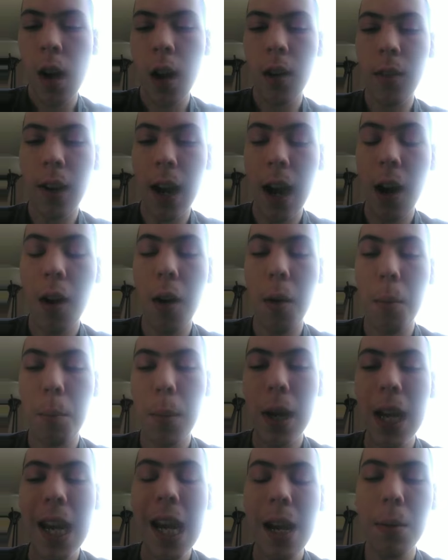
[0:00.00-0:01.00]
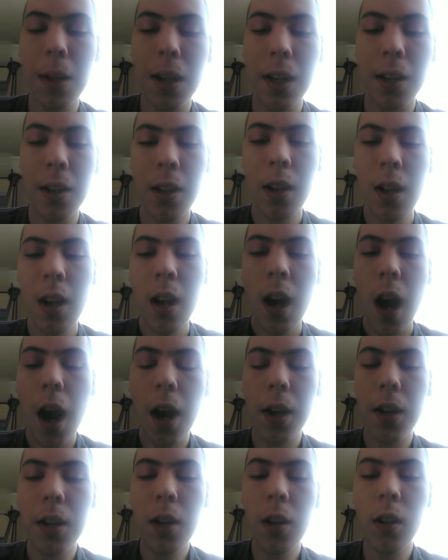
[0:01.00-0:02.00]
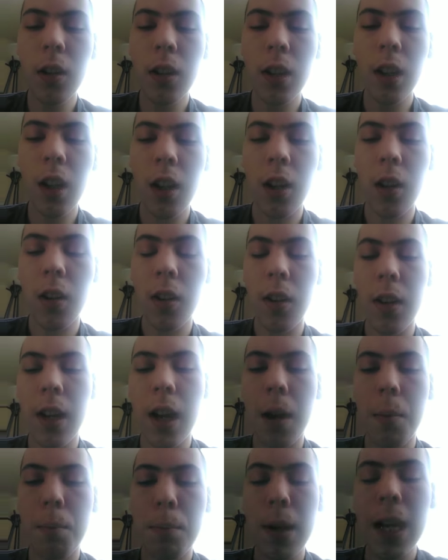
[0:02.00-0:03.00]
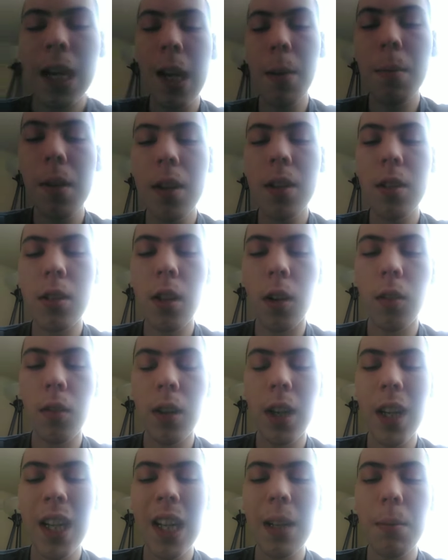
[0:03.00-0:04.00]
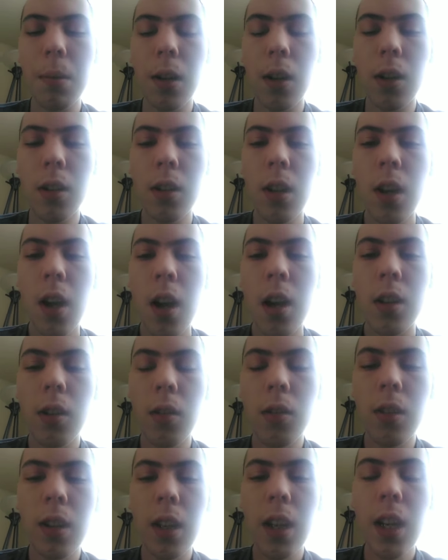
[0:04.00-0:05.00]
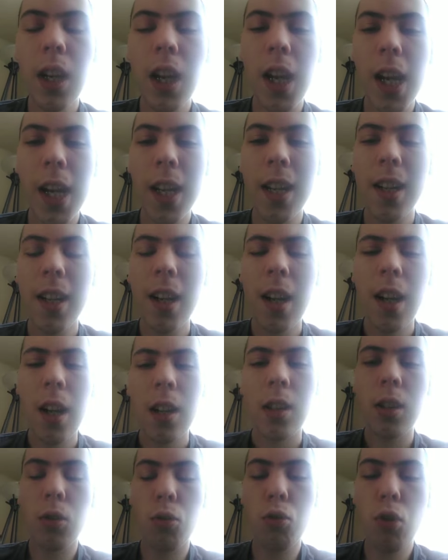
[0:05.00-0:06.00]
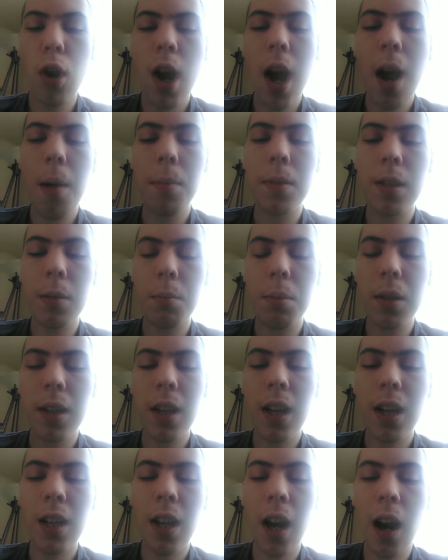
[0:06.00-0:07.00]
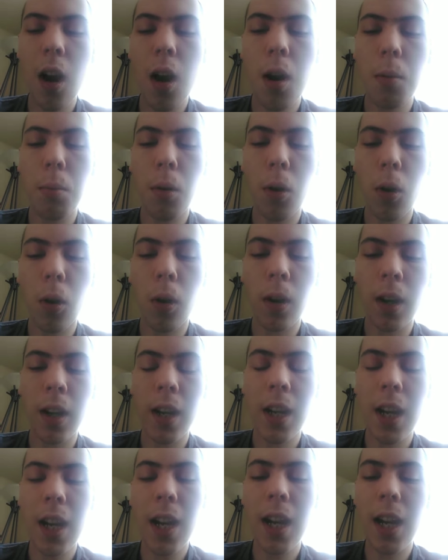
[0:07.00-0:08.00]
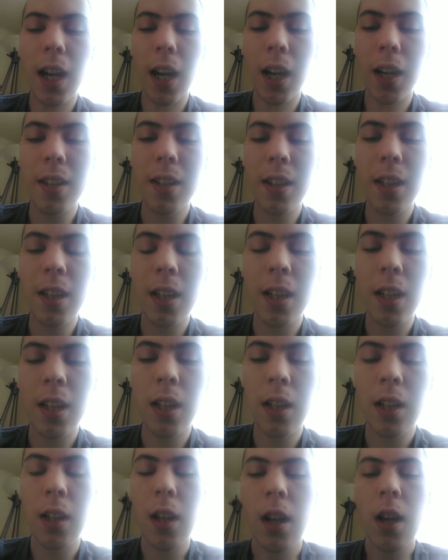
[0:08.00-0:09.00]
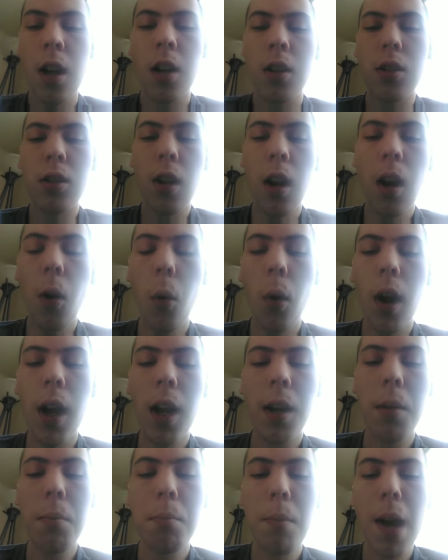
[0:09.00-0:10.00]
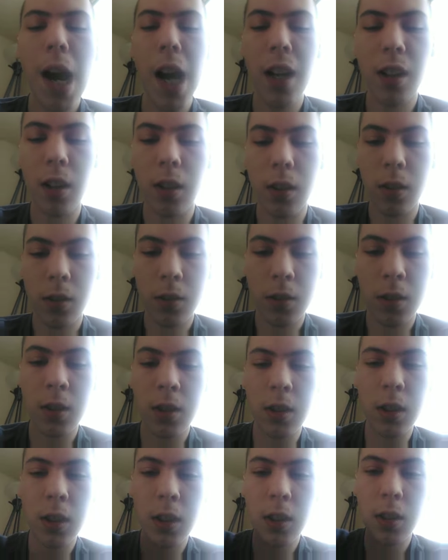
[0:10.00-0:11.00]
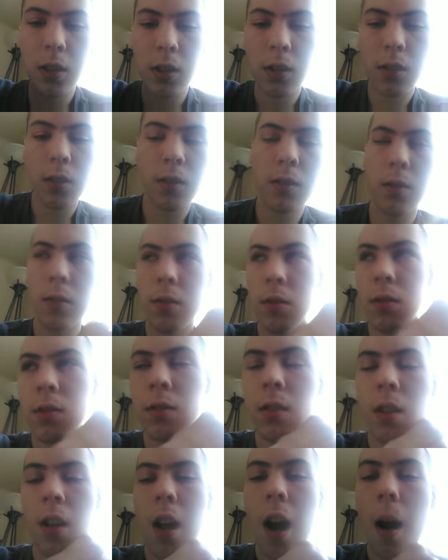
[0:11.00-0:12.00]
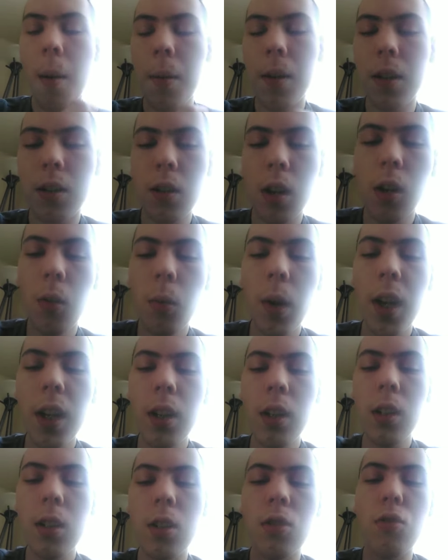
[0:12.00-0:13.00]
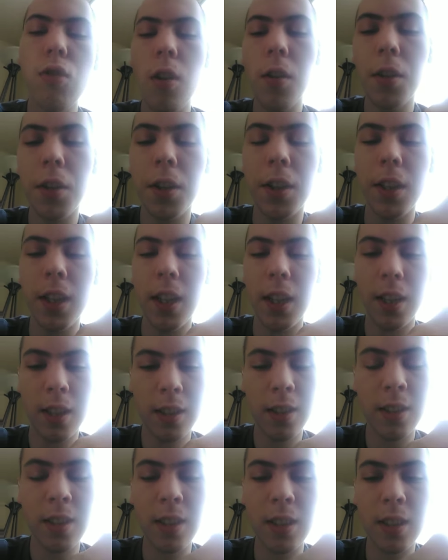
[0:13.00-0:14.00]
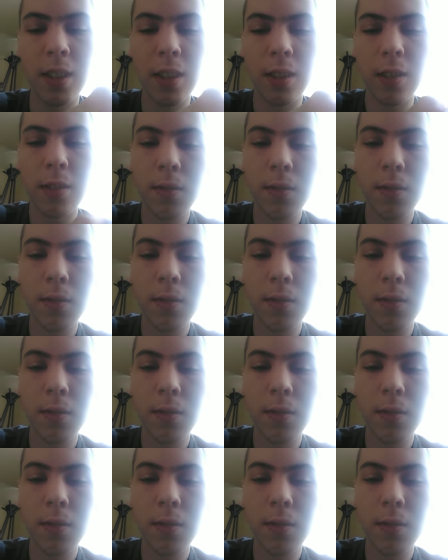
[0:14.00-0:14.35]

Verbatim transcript: Of how a baby, and you are learn that babies don't need to be, don't need to grow up to be a cowboy and don't win medals. I mean, don't win trophies.